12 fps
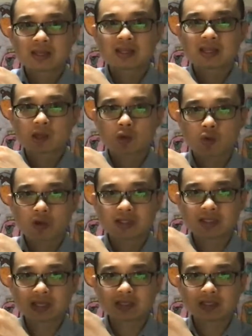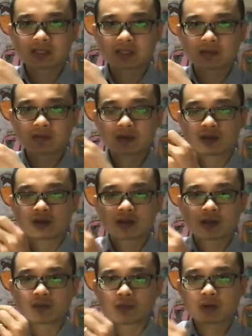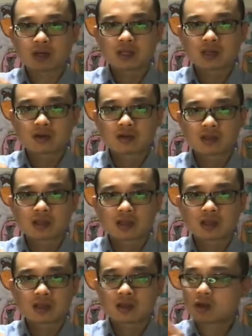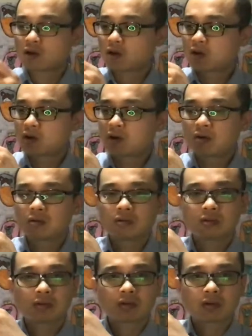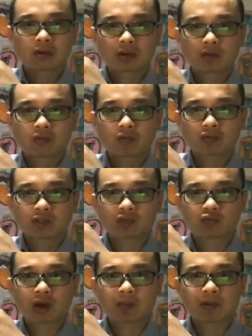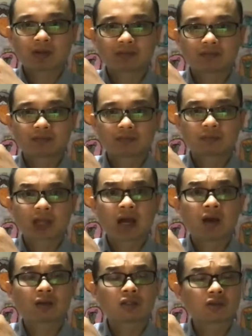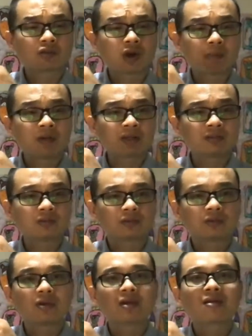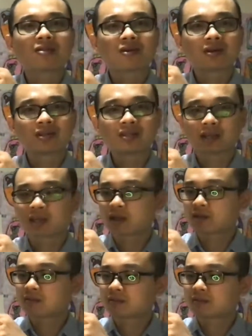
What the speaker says: They're quite sensitive. Put a needle in there, or just rub it. How long do you rub it? 30 seconds.